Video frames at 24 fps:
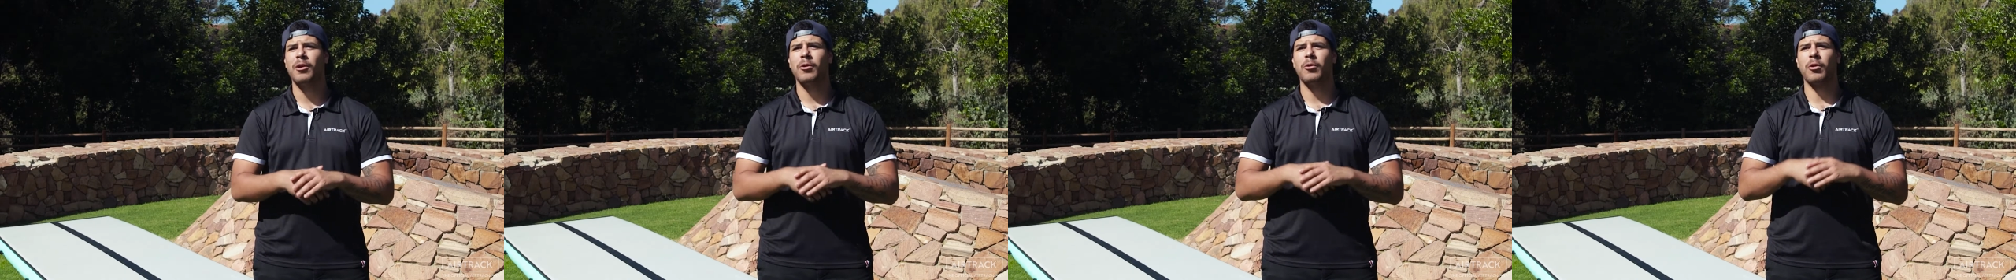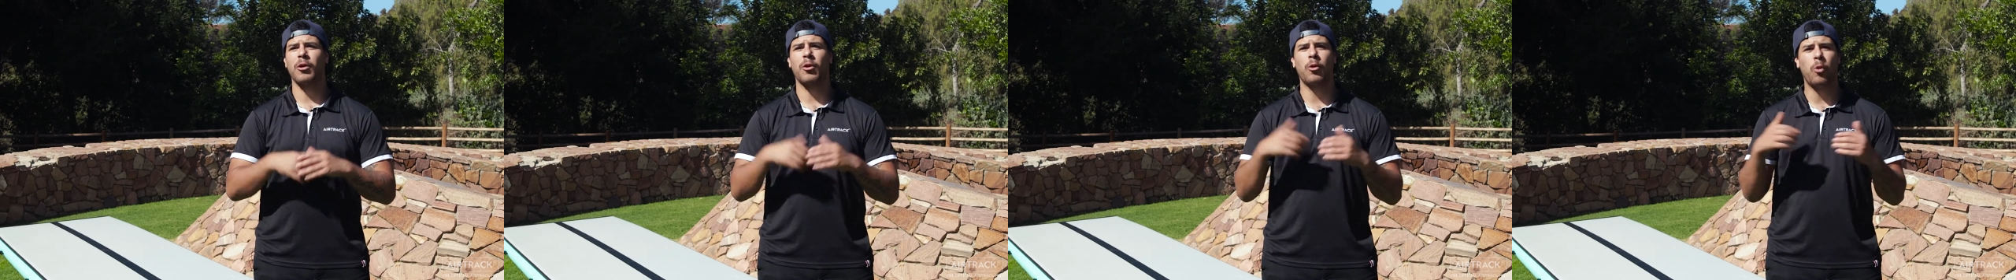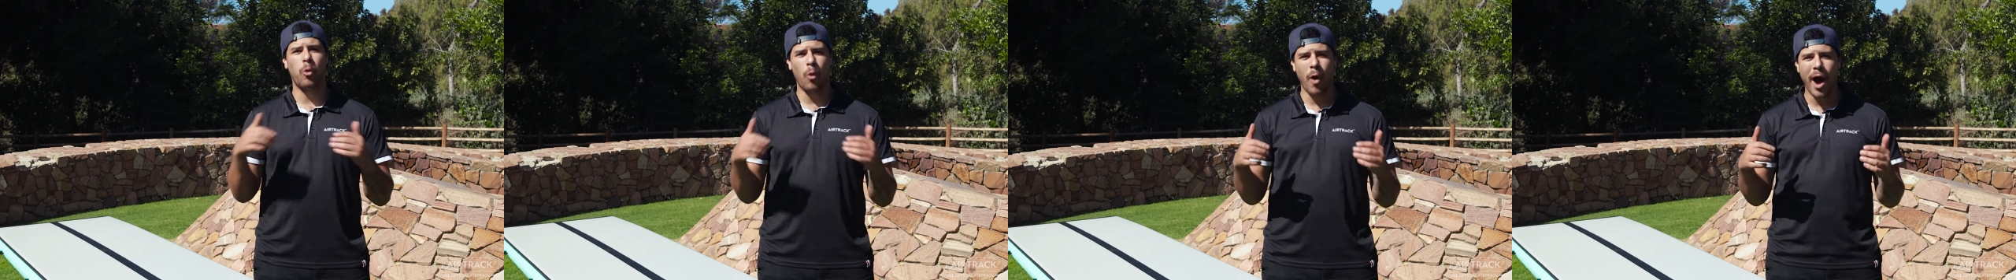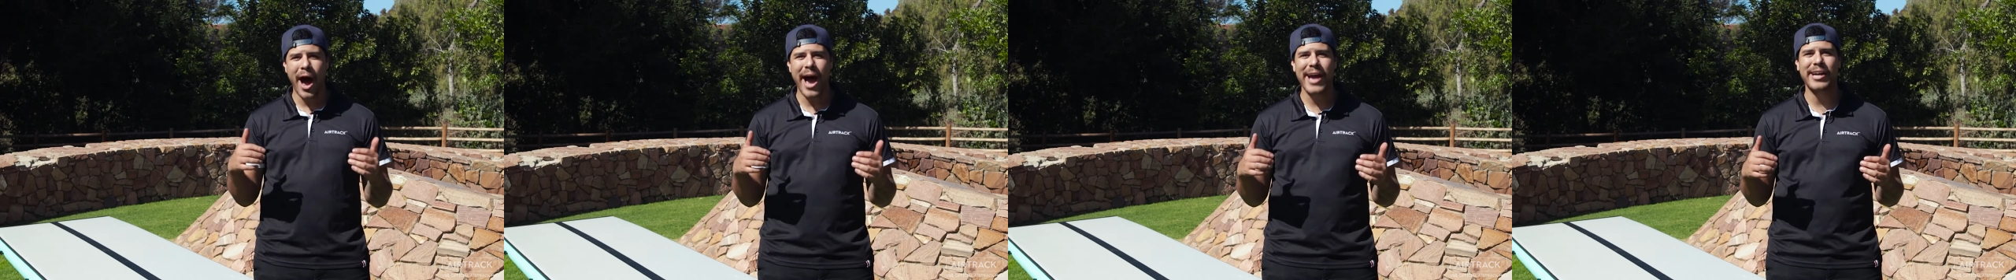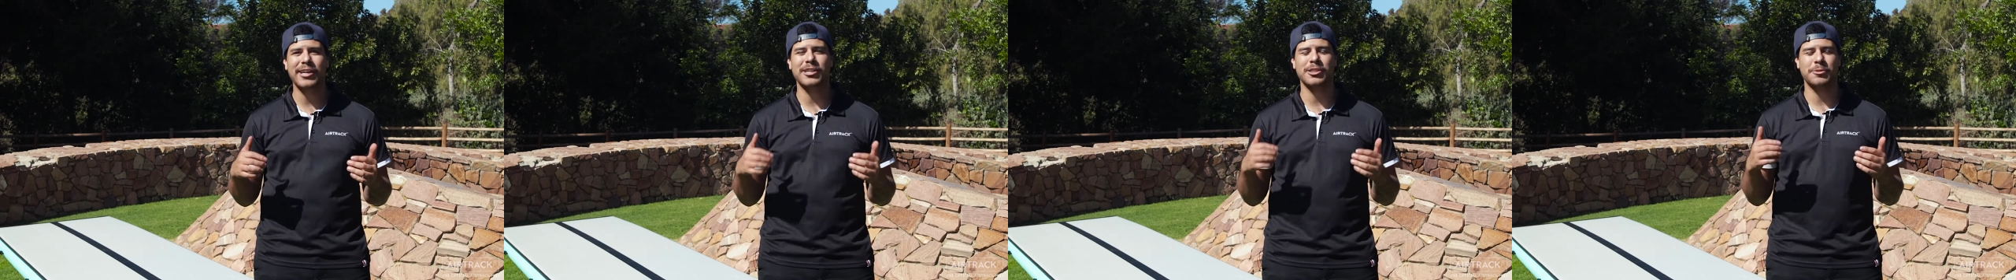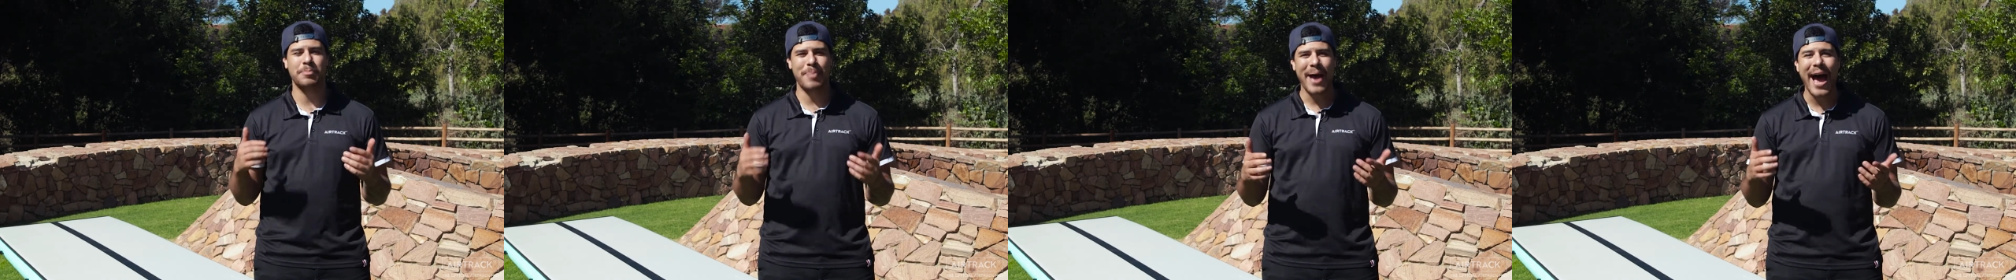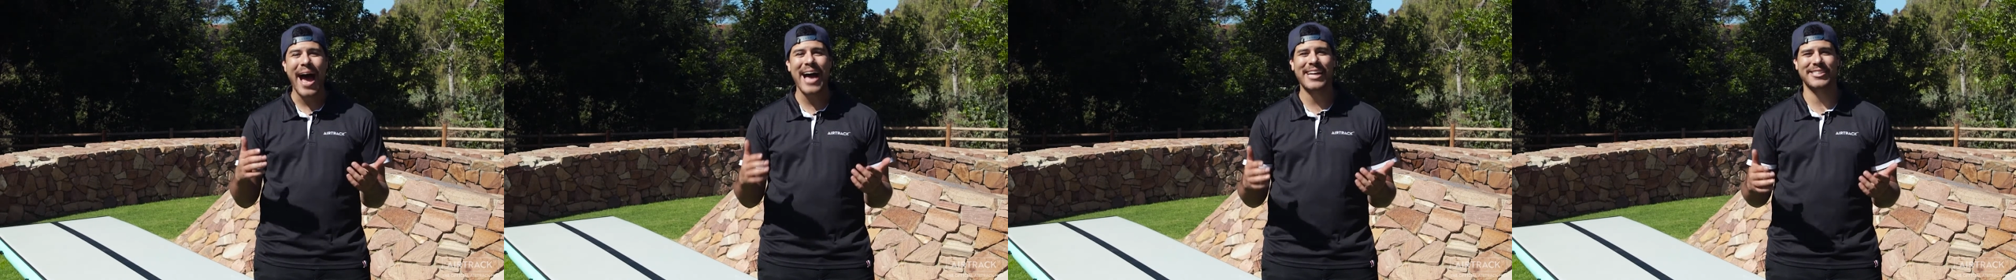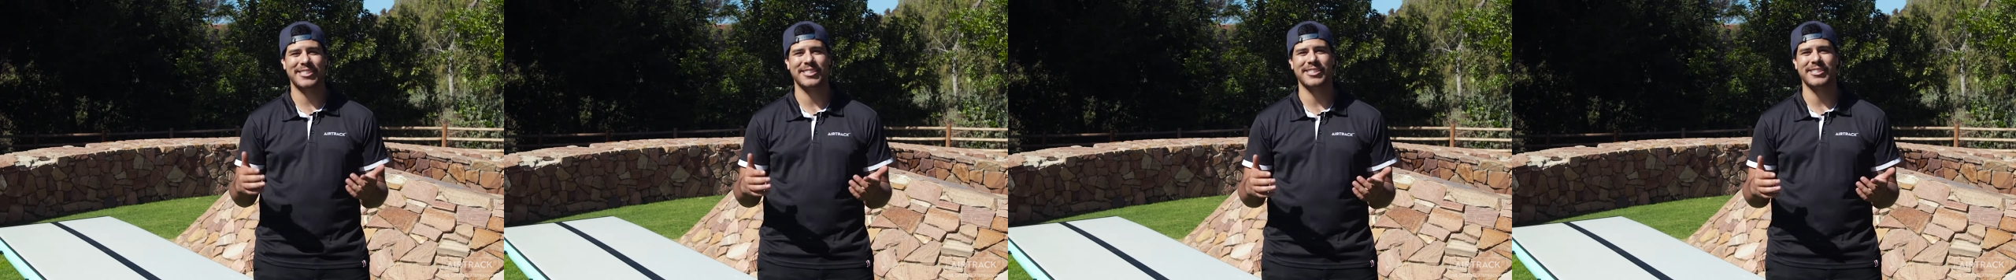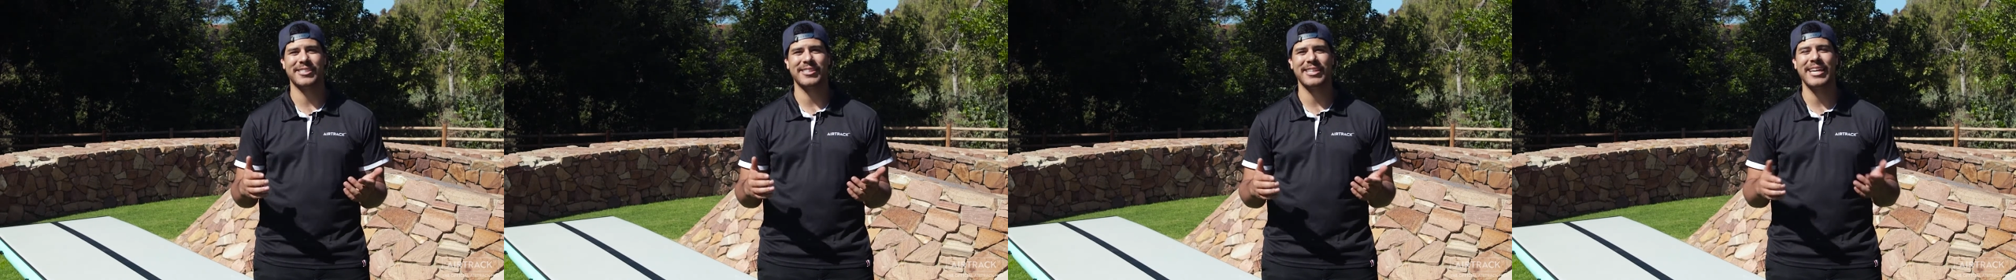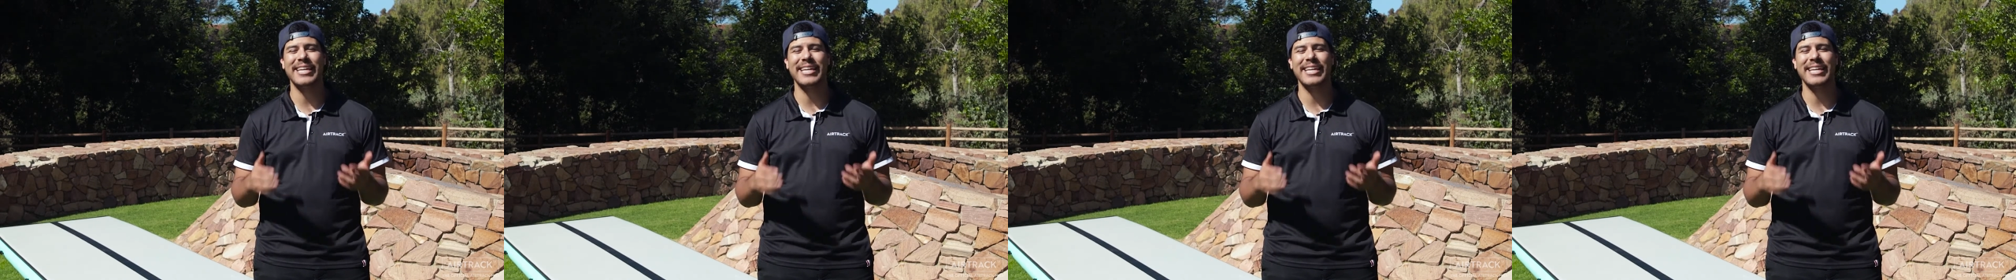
requires passion